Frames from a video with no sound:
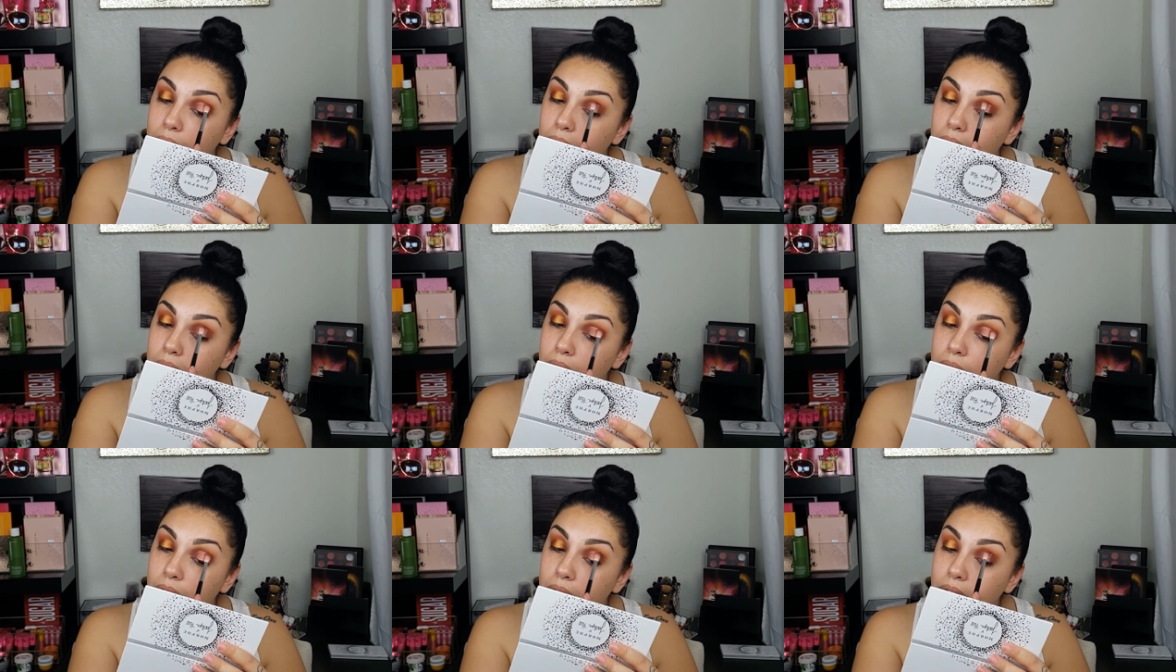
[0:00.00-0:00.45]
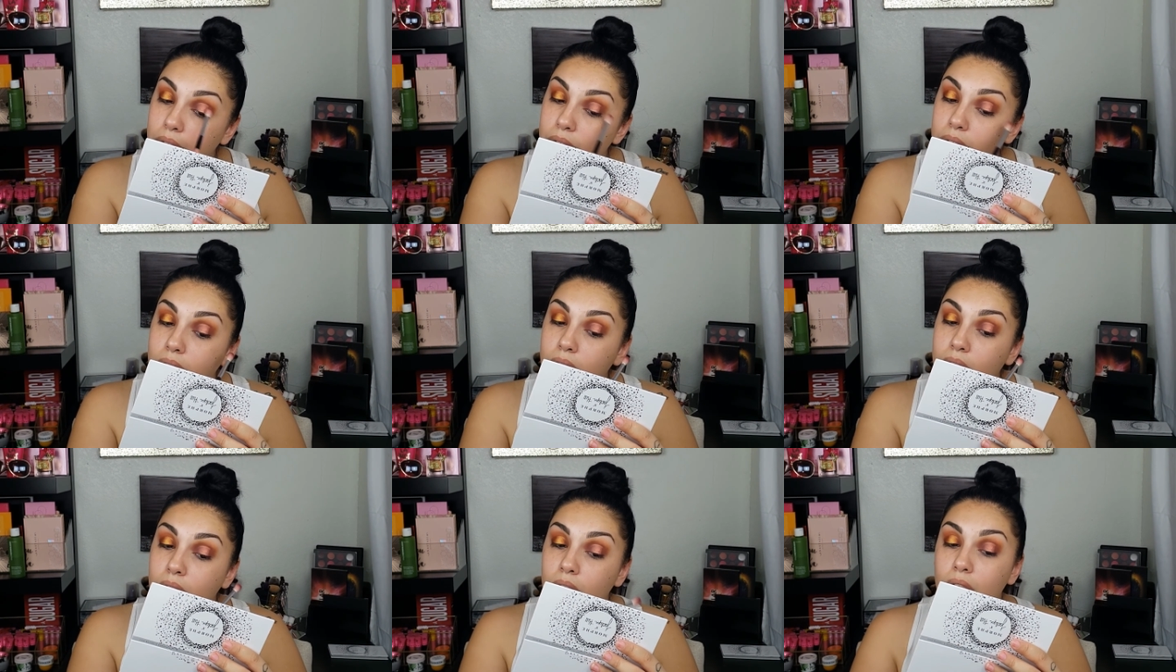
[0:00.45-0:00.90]

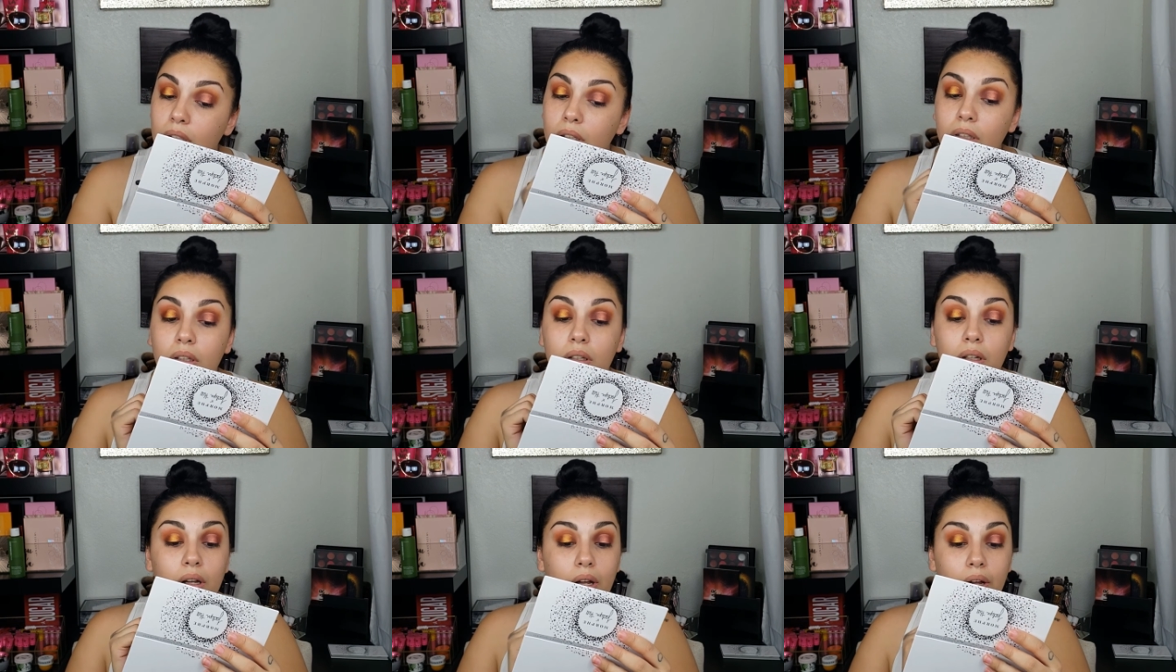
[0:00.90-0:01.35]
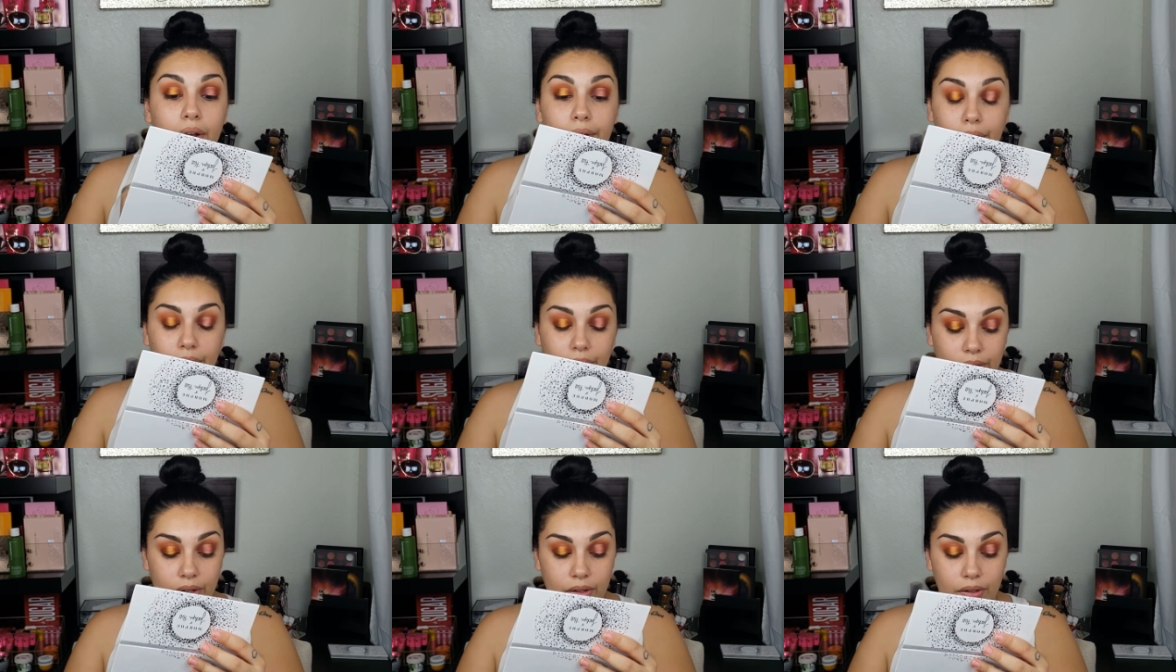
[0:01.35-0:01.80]
Oh,
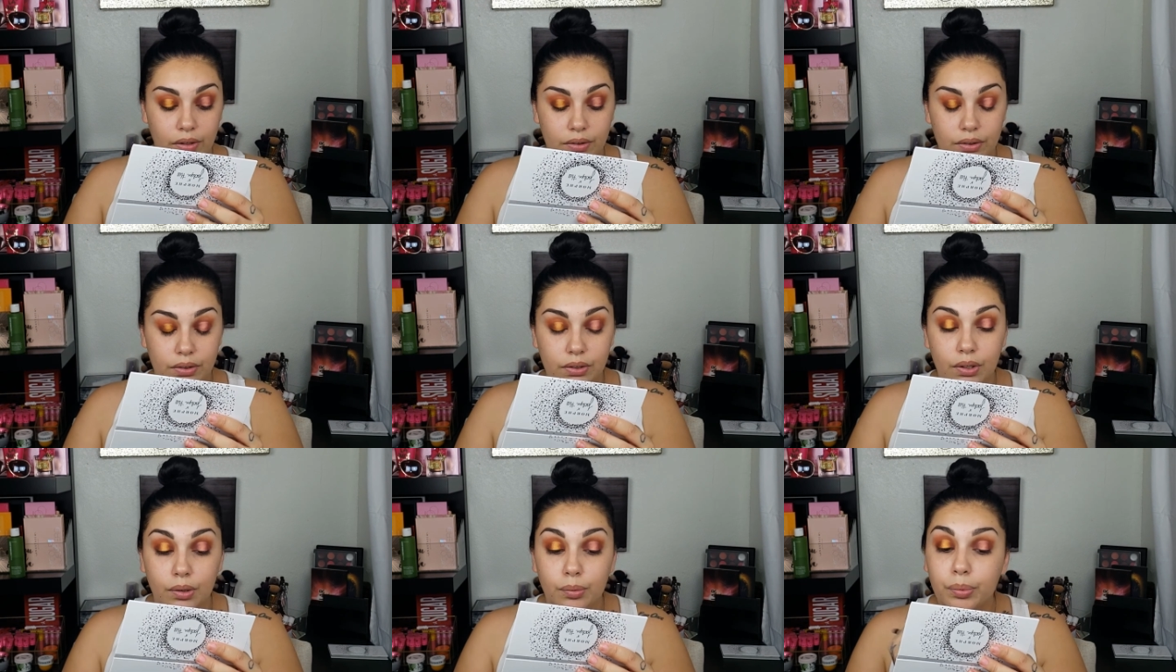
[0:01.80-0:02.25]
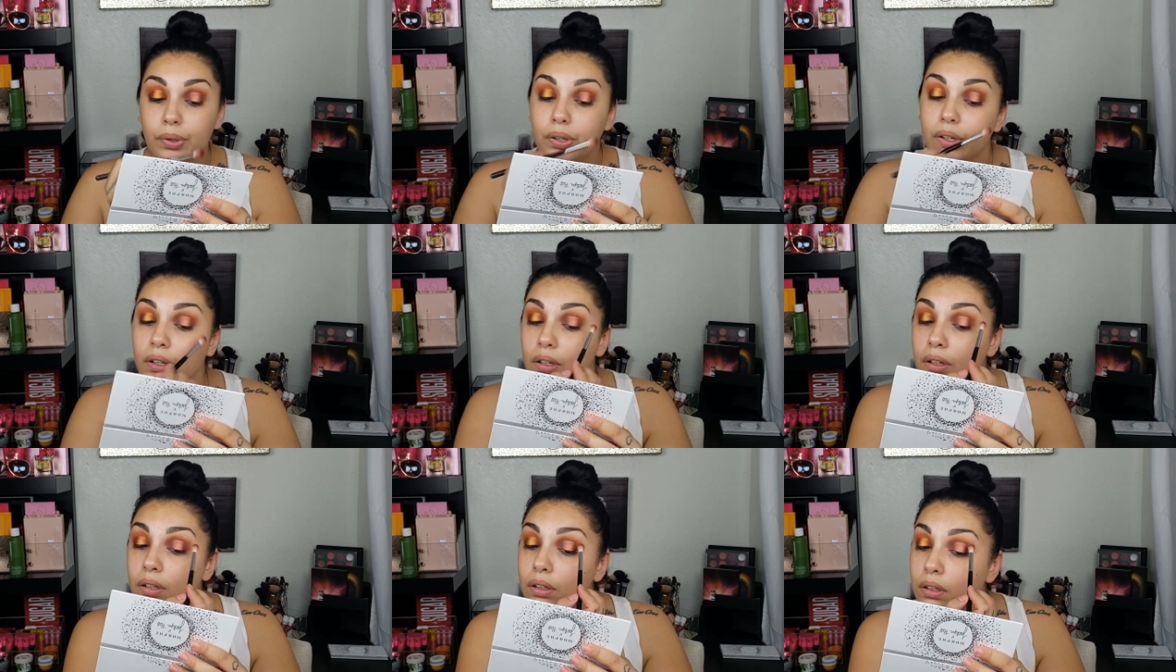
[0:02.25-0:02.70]
yeah, that looks so
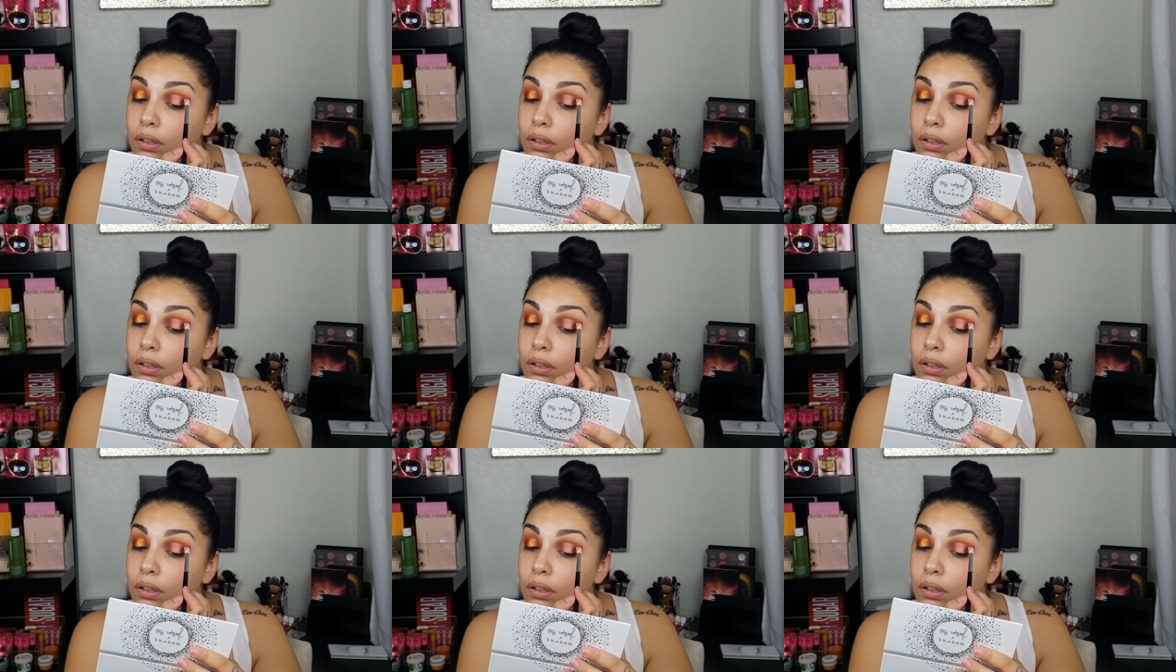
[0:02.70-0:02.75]
pretty.